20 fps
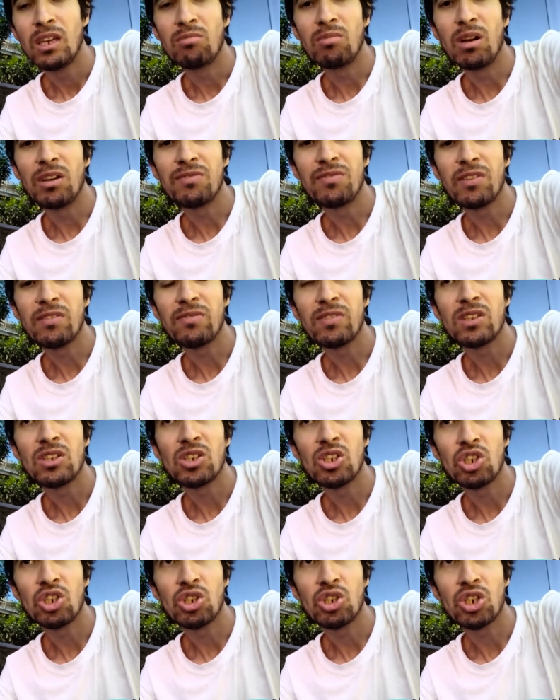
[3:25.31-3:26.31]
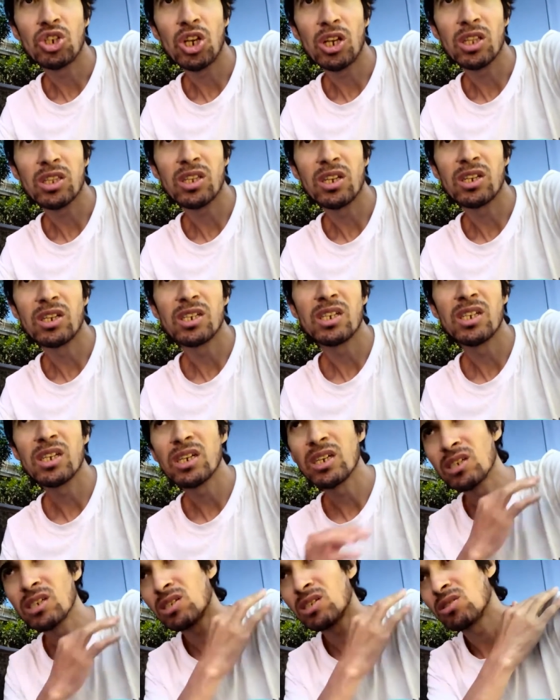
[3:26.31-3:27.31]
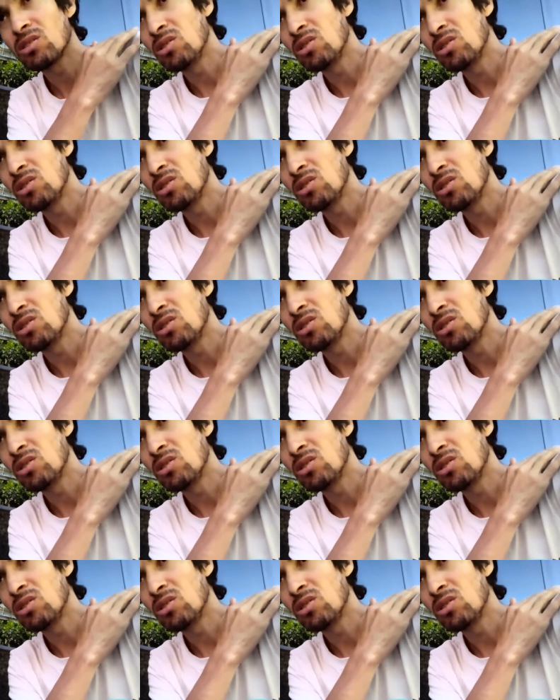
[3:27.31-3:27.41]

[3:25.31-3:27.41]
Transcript: my fifth shelter here